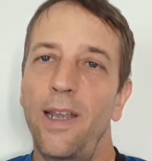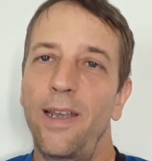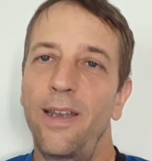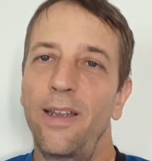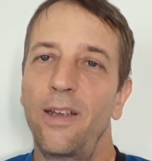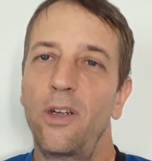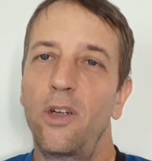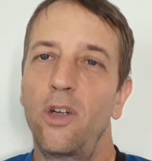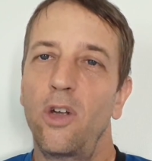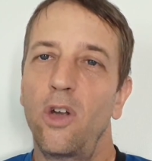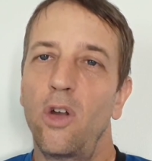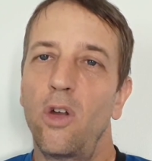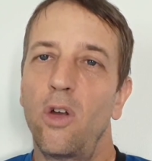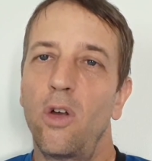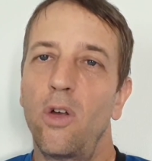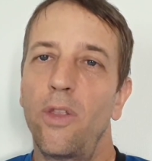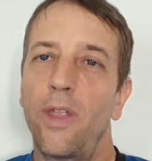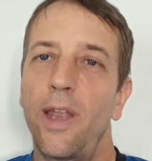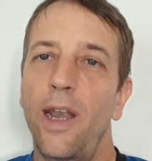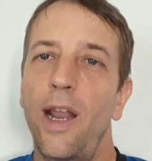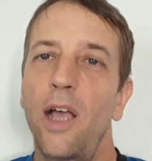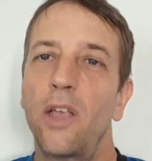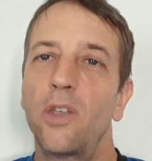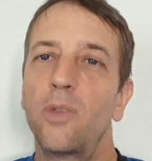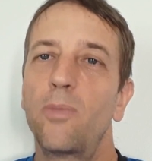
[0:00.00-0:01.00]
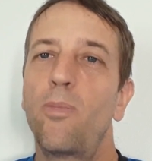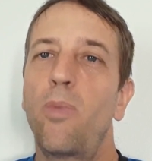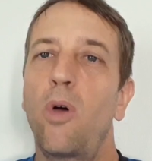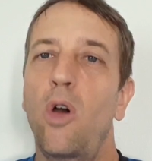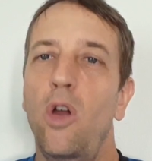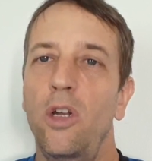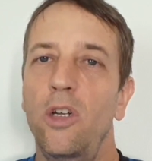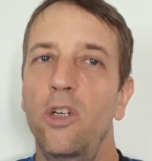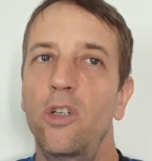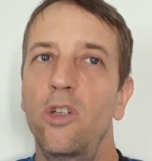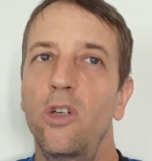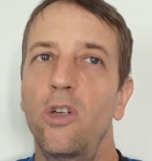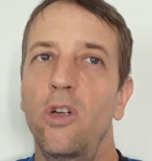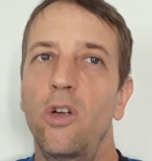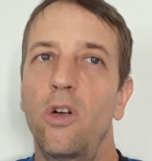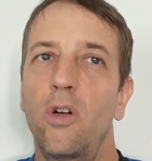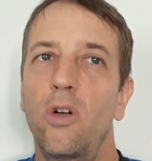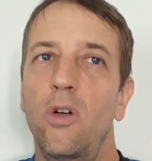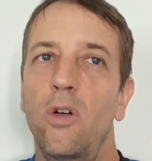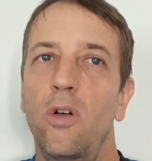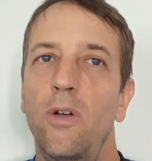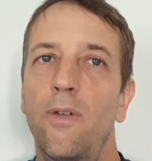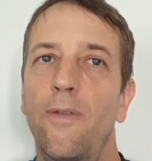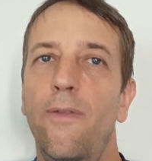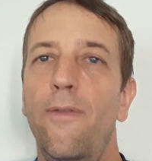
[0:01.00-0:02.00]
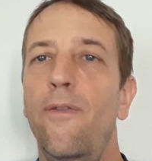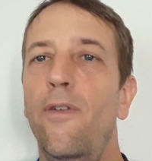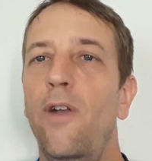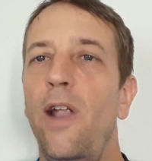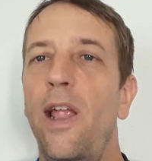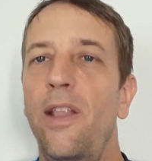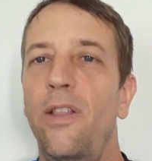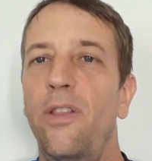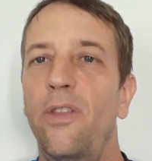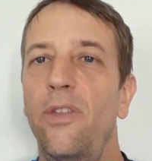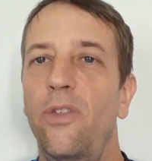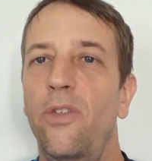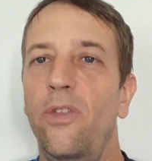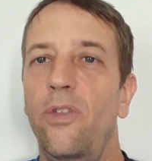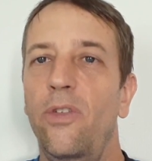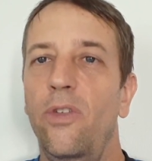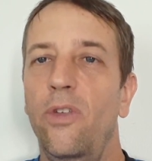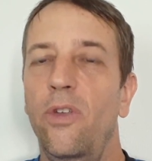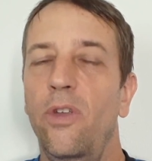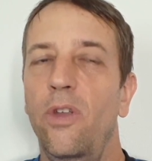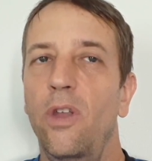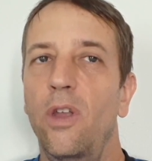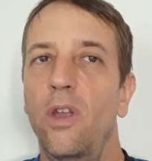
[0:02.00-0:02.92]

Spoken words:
a girl that has bar girl friends.